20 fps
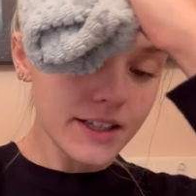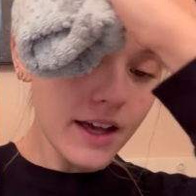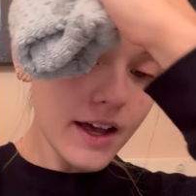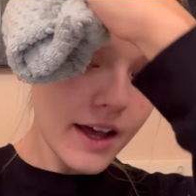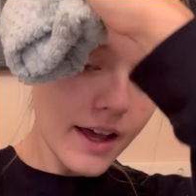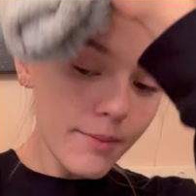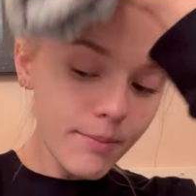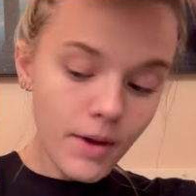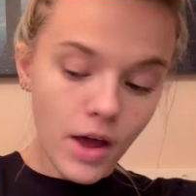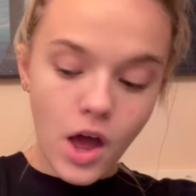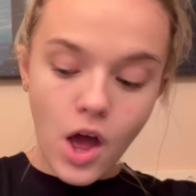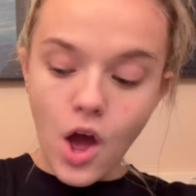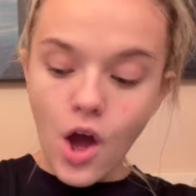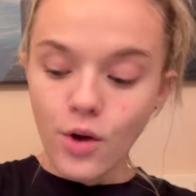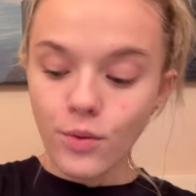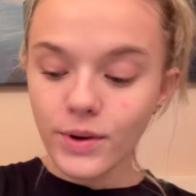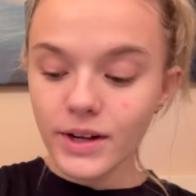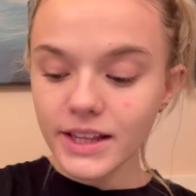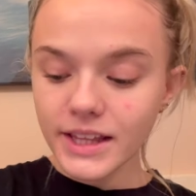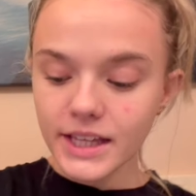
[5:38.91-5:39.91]
I'm
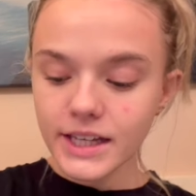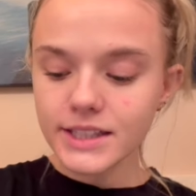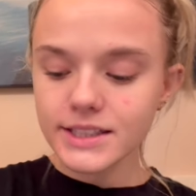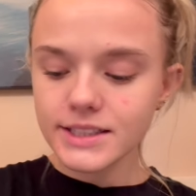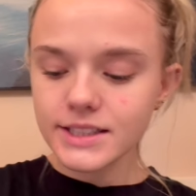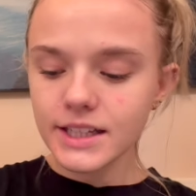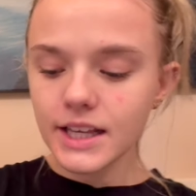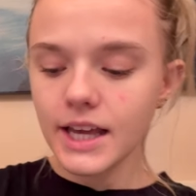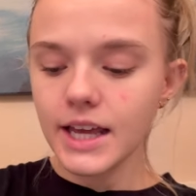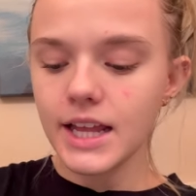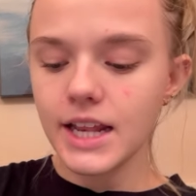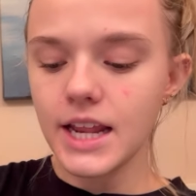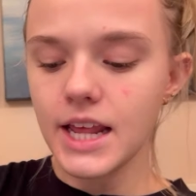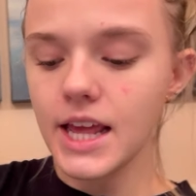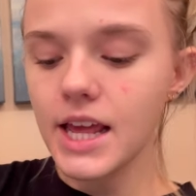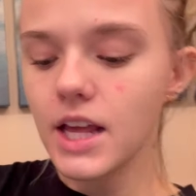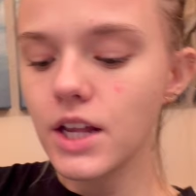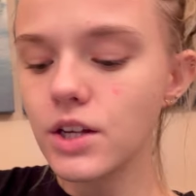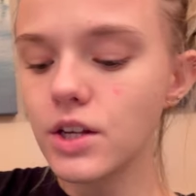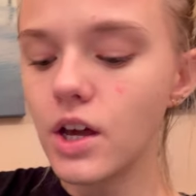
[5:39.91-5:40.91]
really
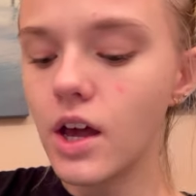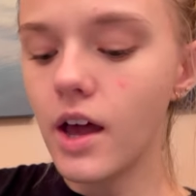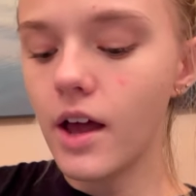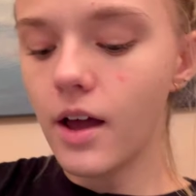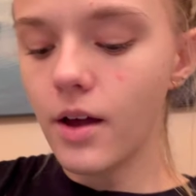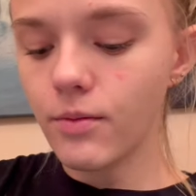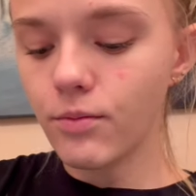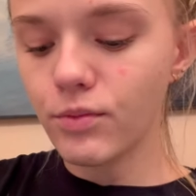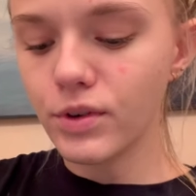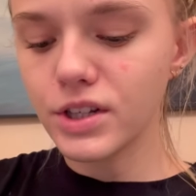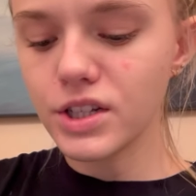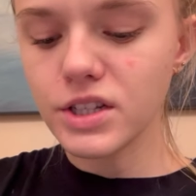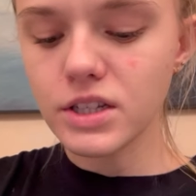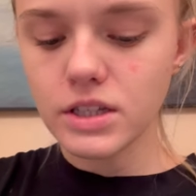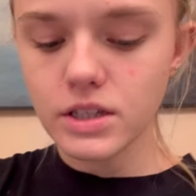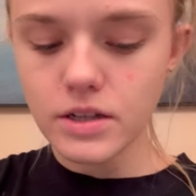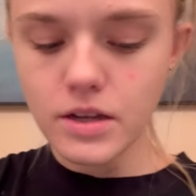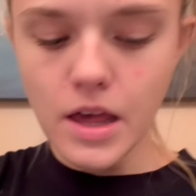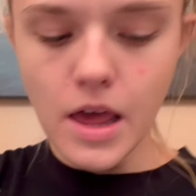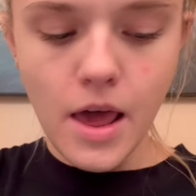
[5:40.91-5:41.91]
excited. Um, we
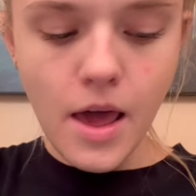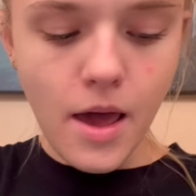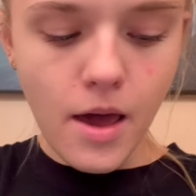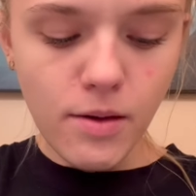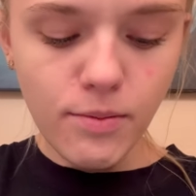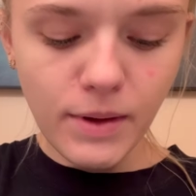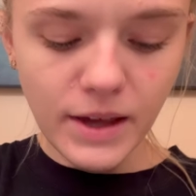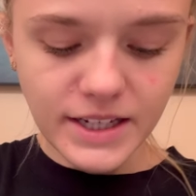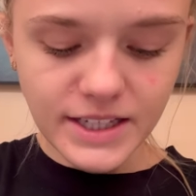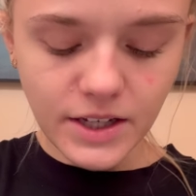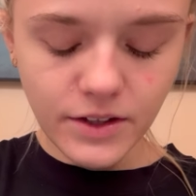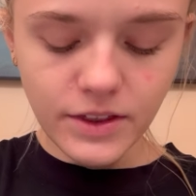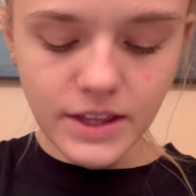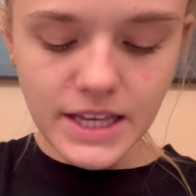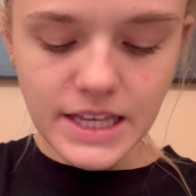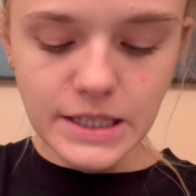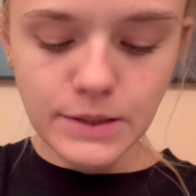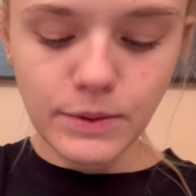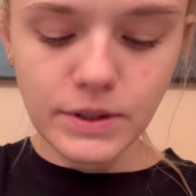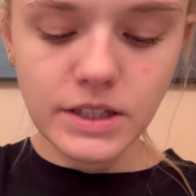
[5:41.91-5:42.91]
just picked up
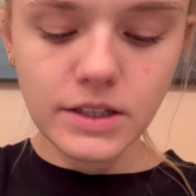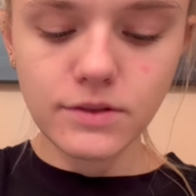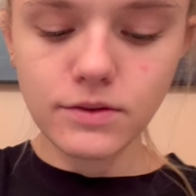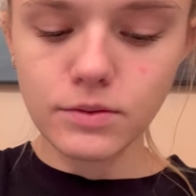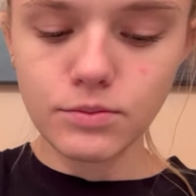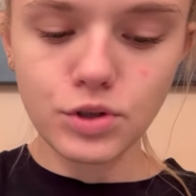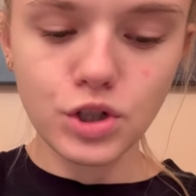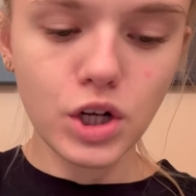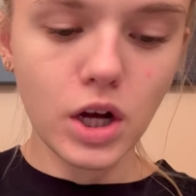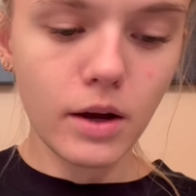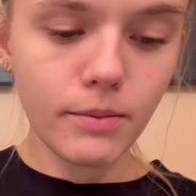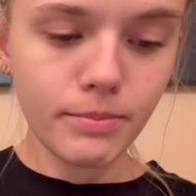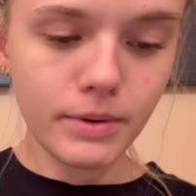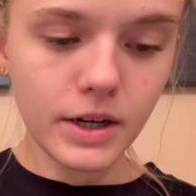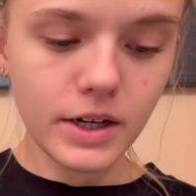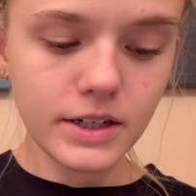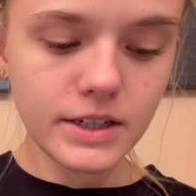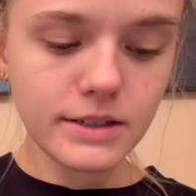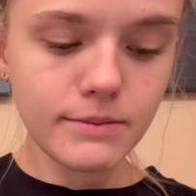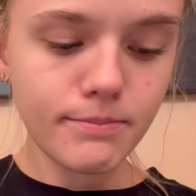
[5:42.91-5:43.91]
these ones from
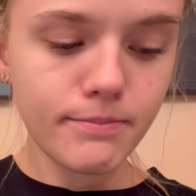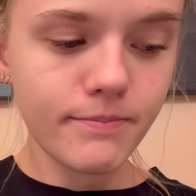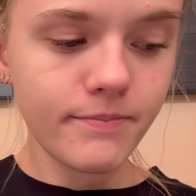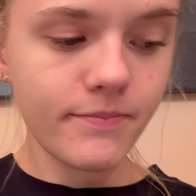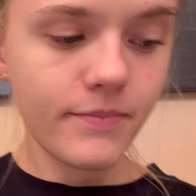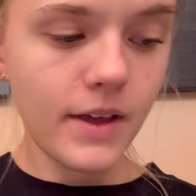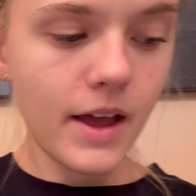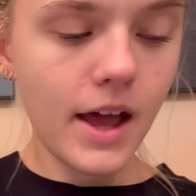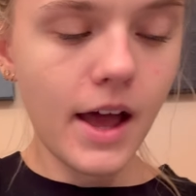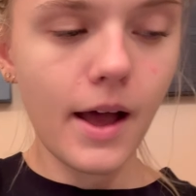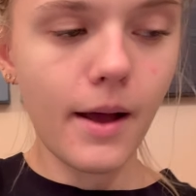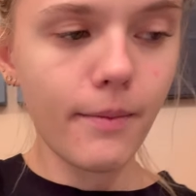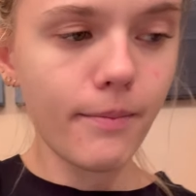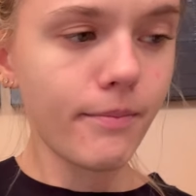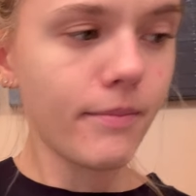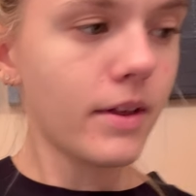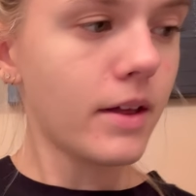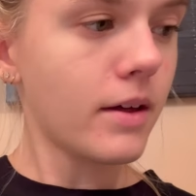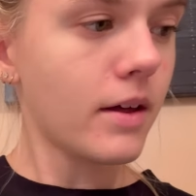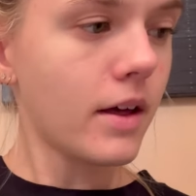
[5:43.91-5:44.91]
Shoppers.
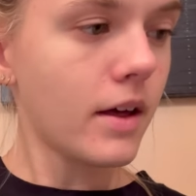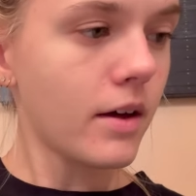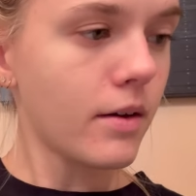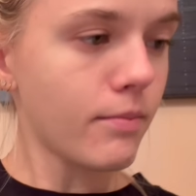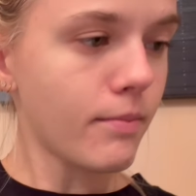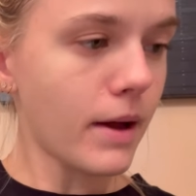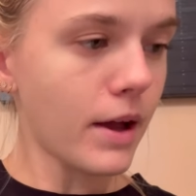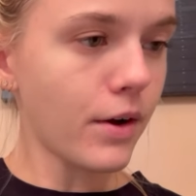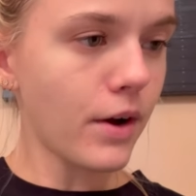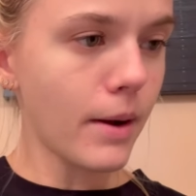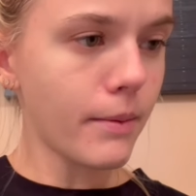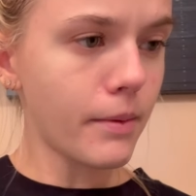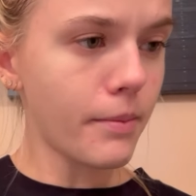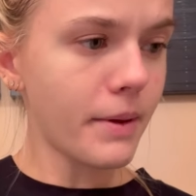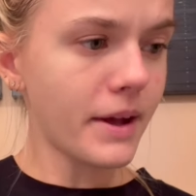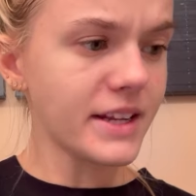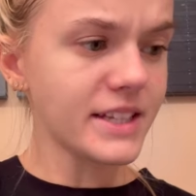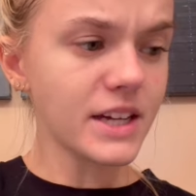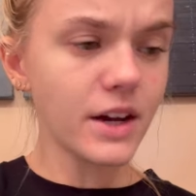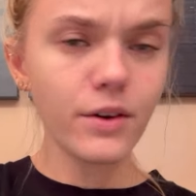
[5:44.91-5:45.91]
Um, my grandma
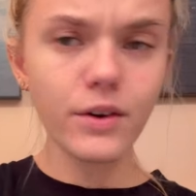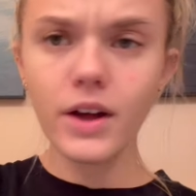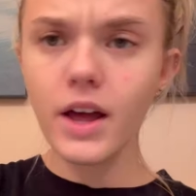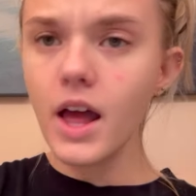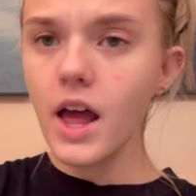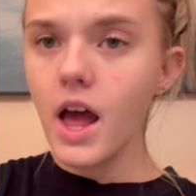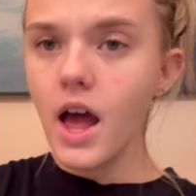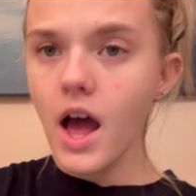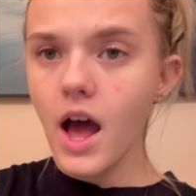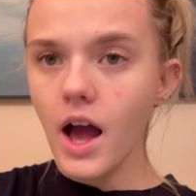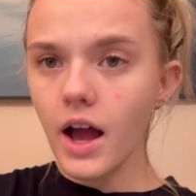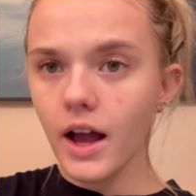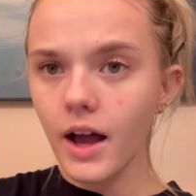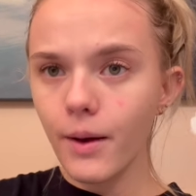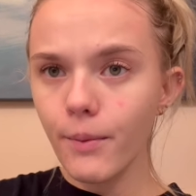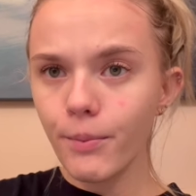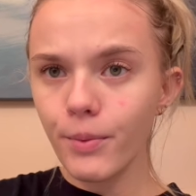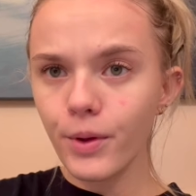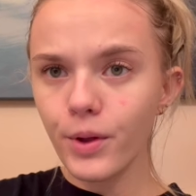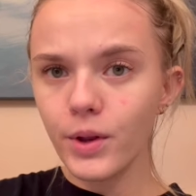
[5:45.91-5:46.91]
picked out a
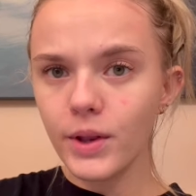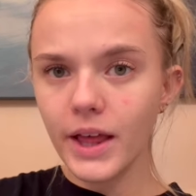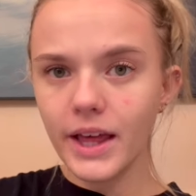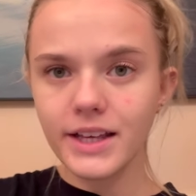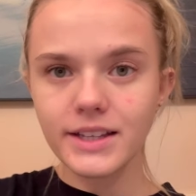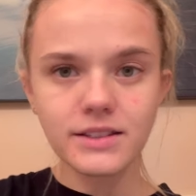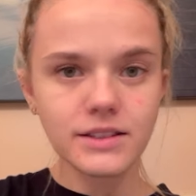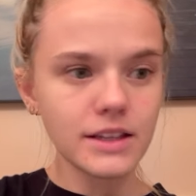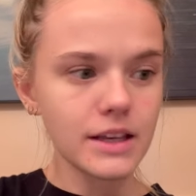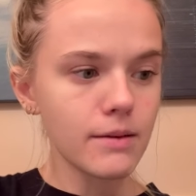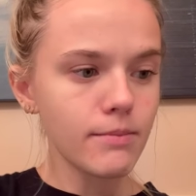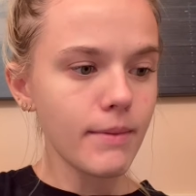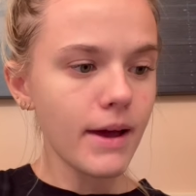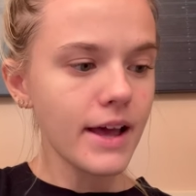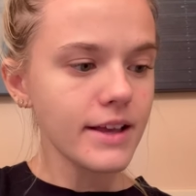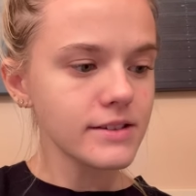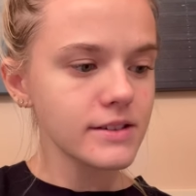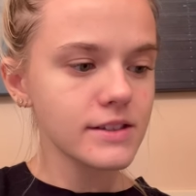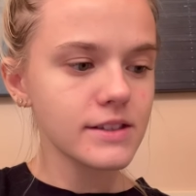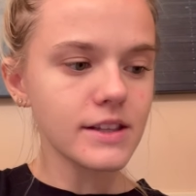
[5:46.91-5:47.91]
couple like sleep
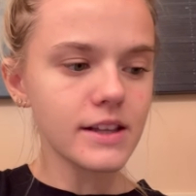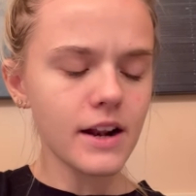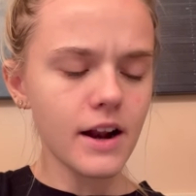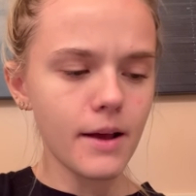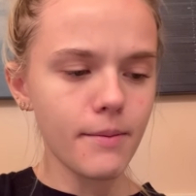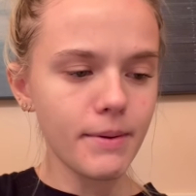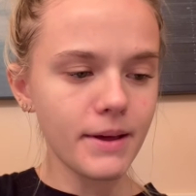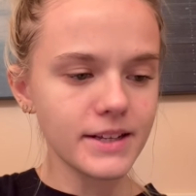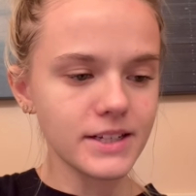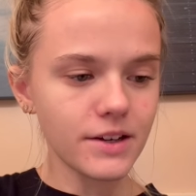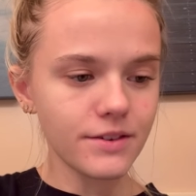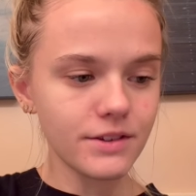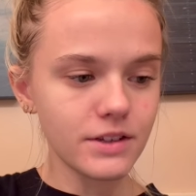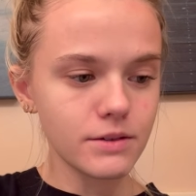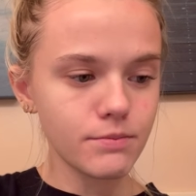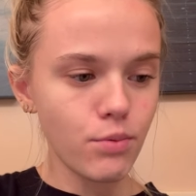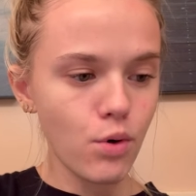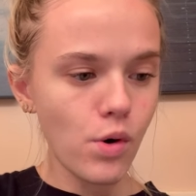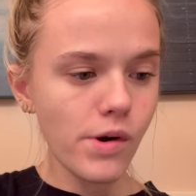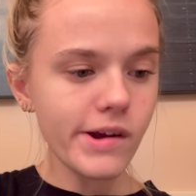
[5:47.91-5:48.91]
masks and I picked out this
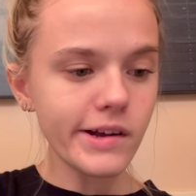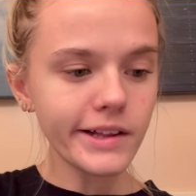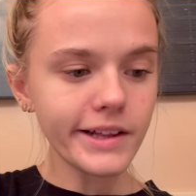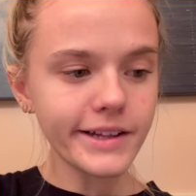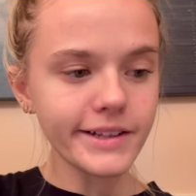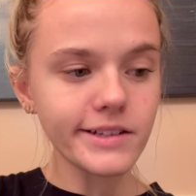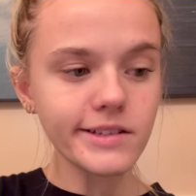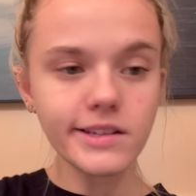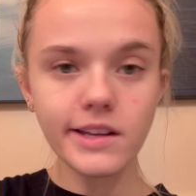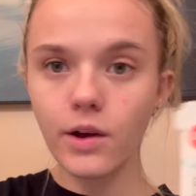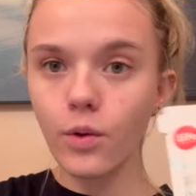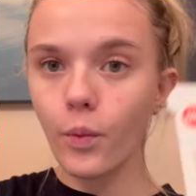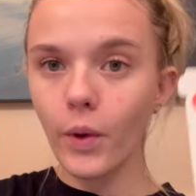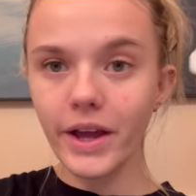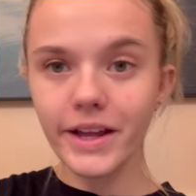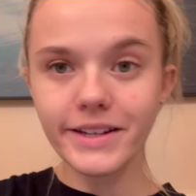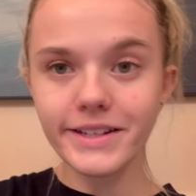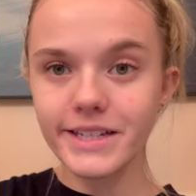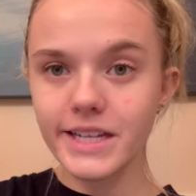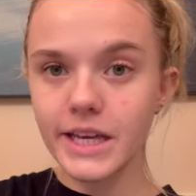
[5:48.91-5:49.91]
pore cleansing
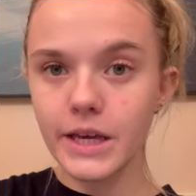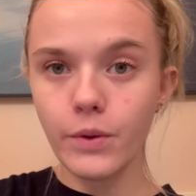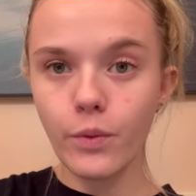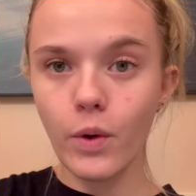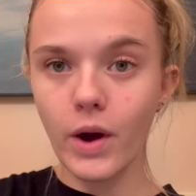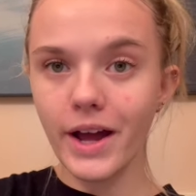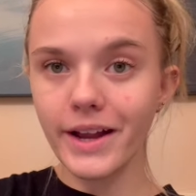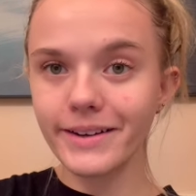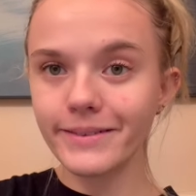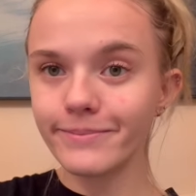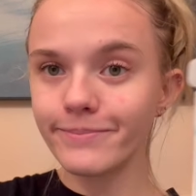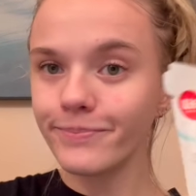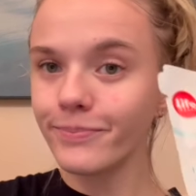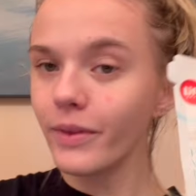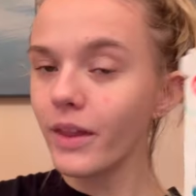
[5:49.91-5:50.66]
white tea one.